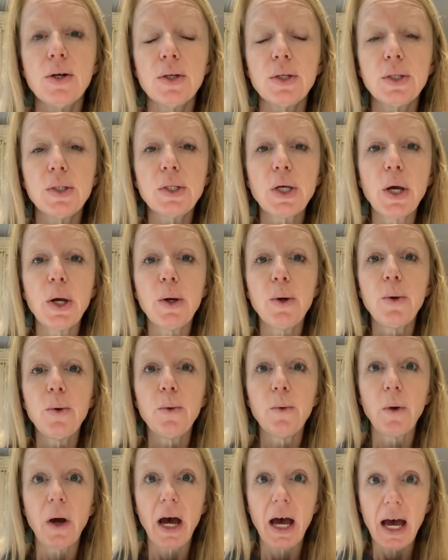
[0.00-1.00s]

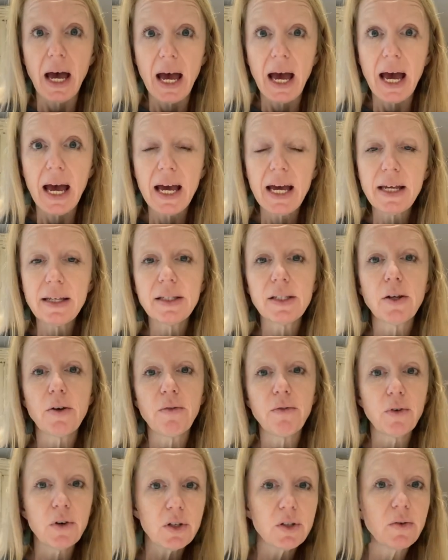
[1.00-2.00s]
So as, so
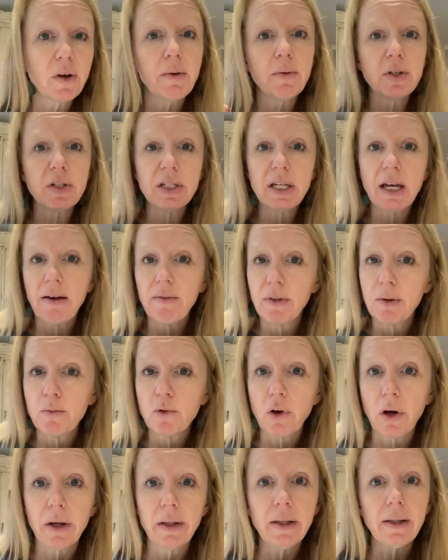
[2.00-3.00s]
first of all, we just have them
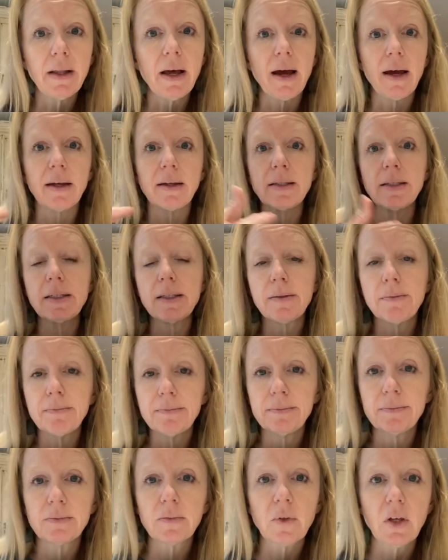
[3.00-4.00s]
draw the lines
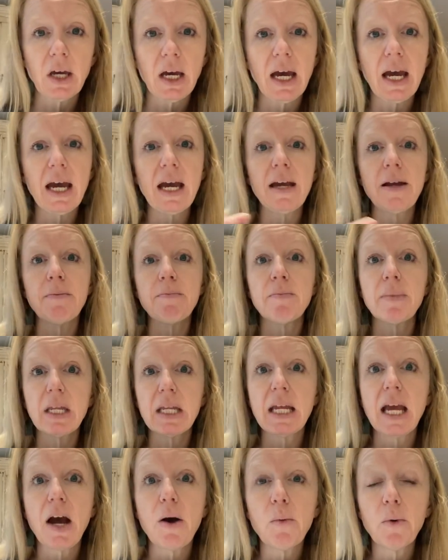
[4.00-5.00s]
okay?
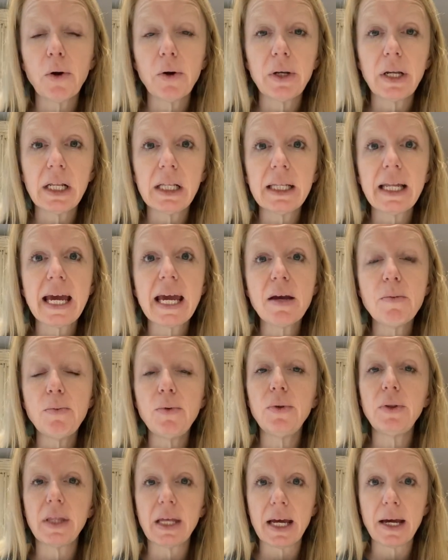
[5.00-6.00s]
Now we're gonna
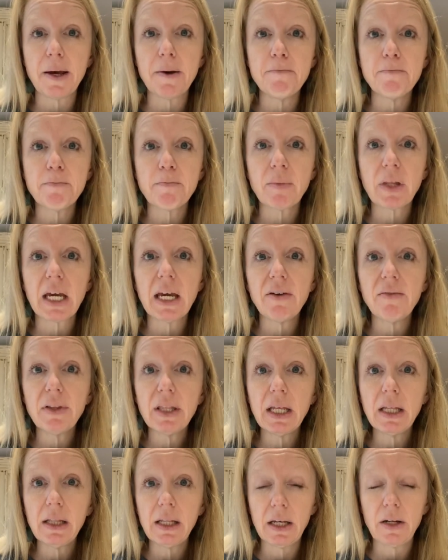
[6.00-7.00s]
label them, even
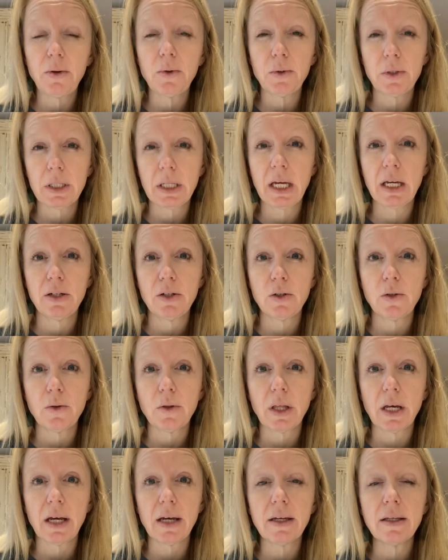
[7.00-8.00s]
the littles can do
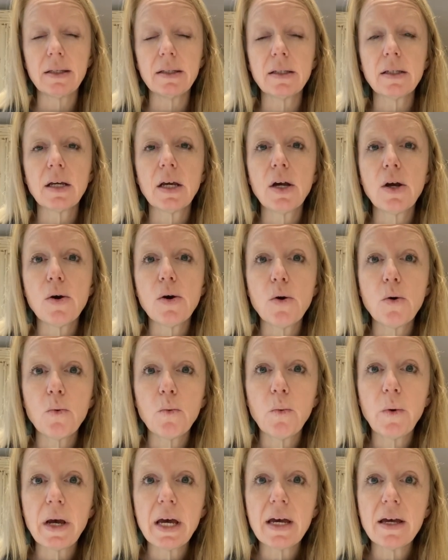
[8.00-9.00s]
this,
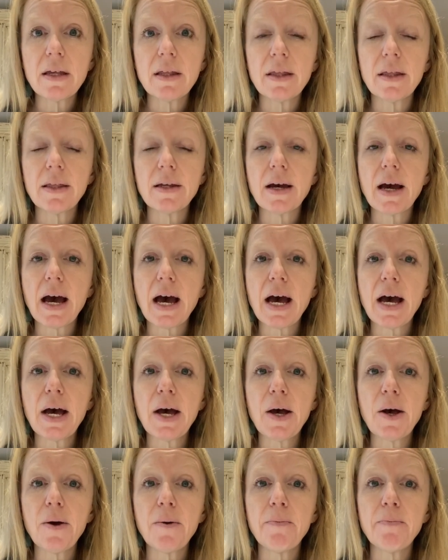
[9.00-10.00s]
with,
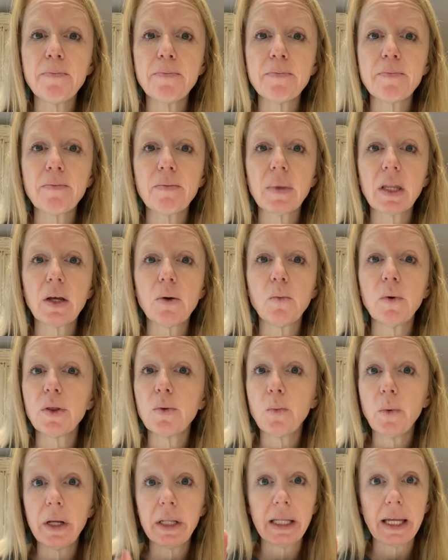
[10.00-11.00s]
um,
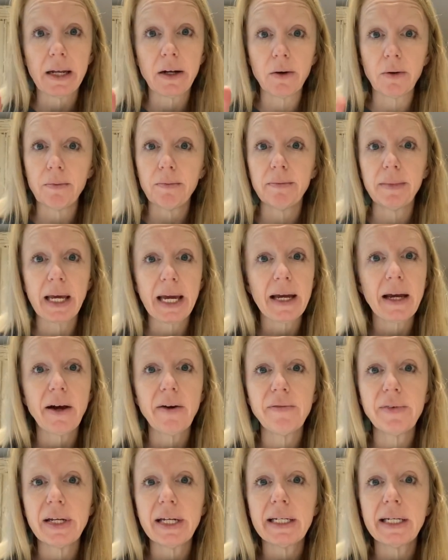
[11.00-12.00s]
with one letter, like
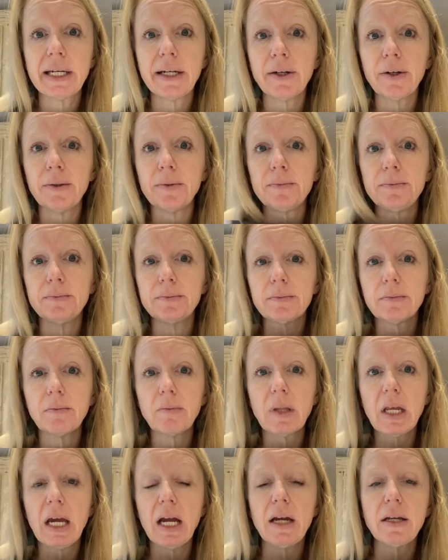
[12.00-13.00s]
I've done here,
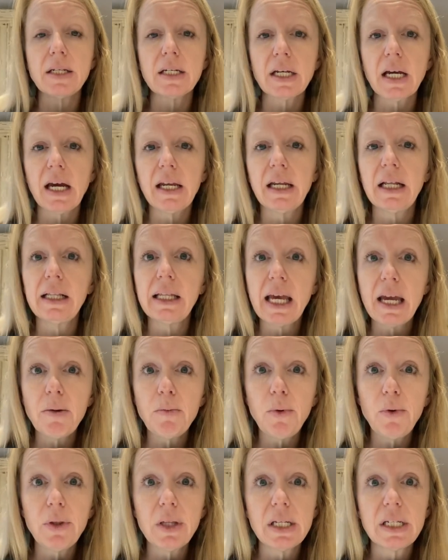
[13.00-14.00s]
okay? To kind of
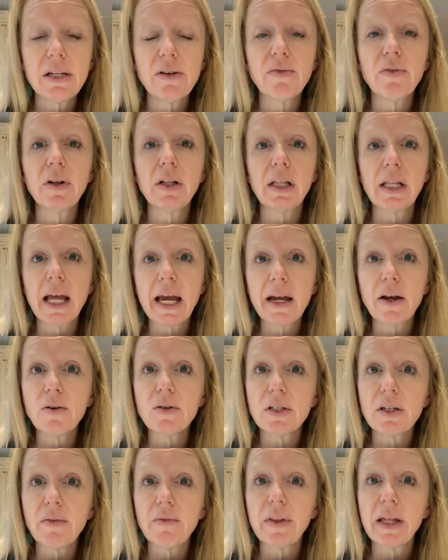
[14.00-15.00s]
label the different
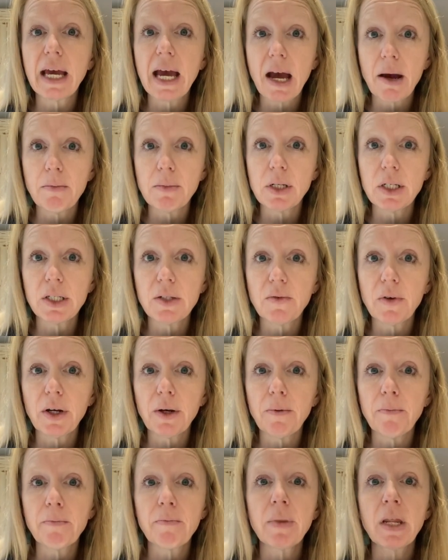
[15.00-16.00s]
layers of the
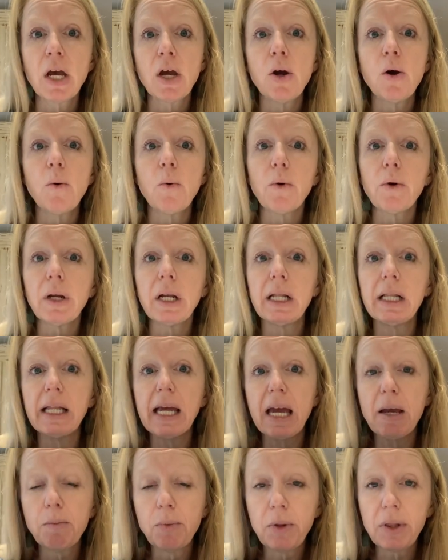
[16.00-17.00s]
atmosphere. We're gonna
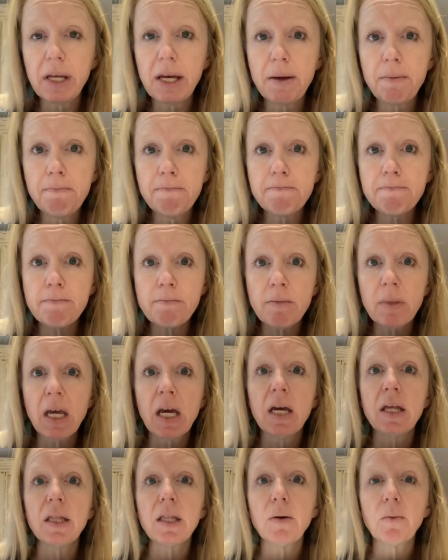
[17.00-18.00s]
label them,
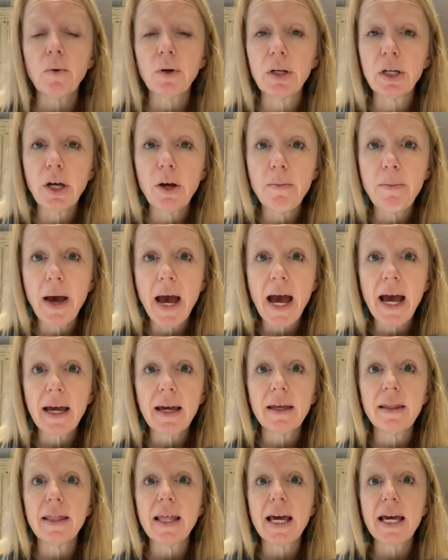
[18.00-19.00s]
then we're gonna get
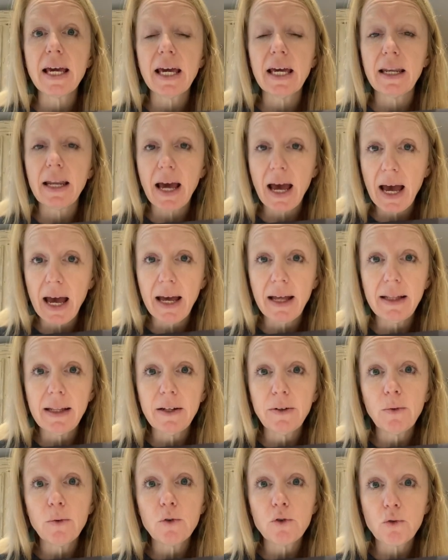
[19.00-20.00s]
back and they can add
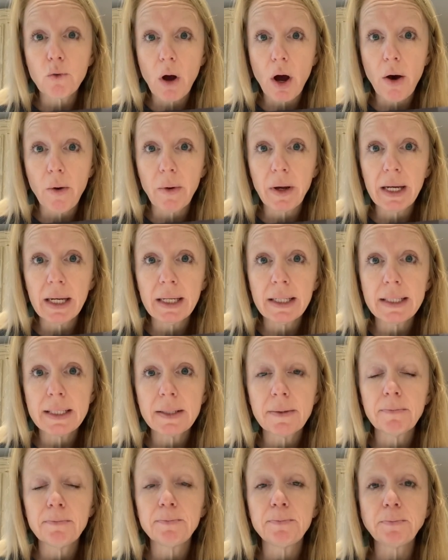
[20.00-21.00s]
little drawings.